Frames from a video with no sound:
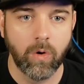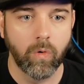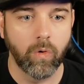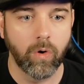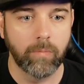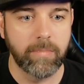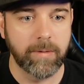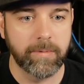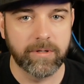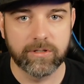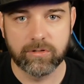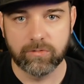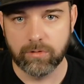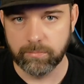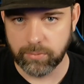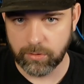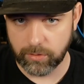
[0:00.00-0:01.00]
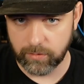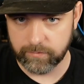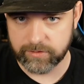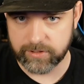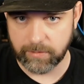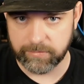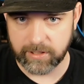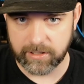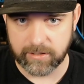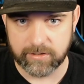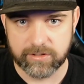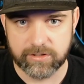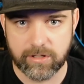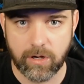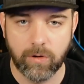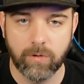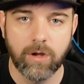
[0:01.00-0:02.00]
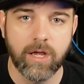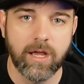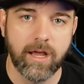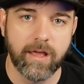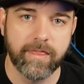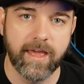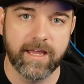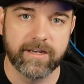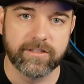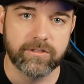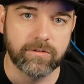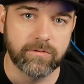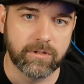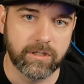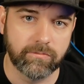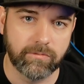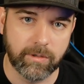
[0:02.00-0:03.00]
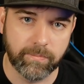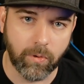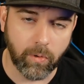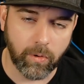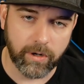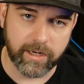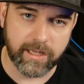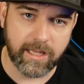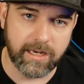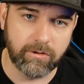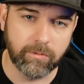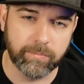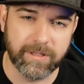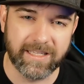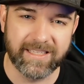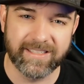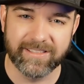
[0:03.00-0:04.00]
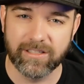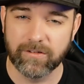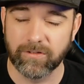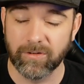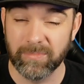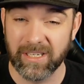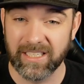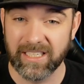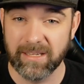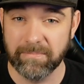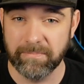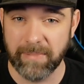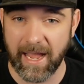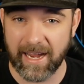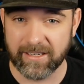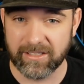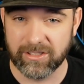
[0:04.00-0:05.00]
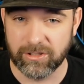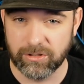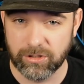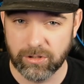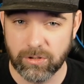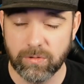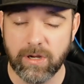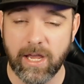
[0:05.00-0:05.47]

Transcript: or maybe to improve something, so that you can report it, and it'll be easier for me to get back to you.